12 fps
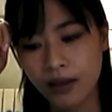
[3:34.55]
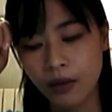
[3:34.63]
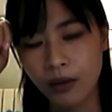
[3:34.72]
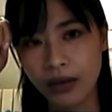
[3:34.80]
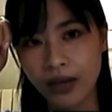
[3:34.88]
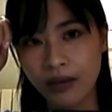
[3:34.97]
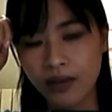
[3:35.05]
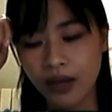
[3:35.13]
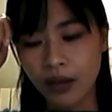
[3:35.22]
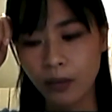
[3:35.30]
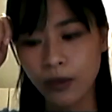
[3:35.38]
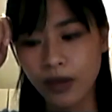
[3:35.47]
or
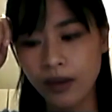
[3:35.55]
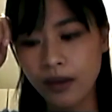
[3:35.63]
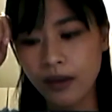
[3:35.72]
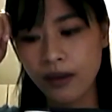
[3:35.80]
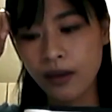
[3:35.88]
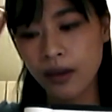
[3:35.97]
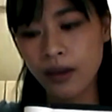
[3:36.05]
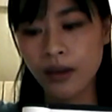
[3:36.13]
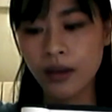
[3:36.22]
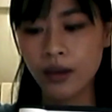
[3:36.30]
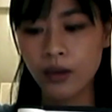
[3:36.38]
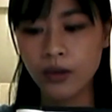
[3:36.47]
even a wig,
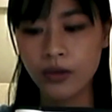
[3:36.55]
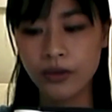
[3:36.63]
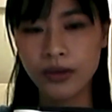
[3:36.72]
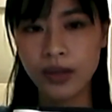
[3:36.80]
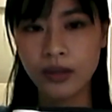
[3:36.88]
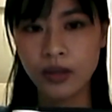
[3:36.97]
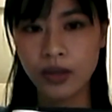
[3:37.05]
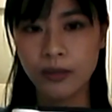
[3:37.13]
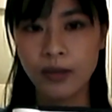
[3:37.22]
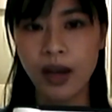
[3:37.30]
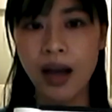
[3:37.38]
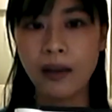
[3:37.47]
you use the
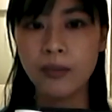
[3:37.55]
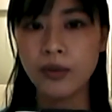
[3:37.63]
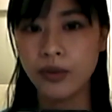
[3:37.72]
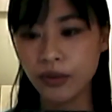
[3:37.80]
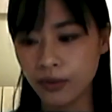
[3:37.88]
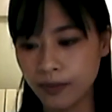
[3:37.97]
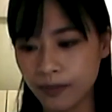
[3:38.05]
term kaburu.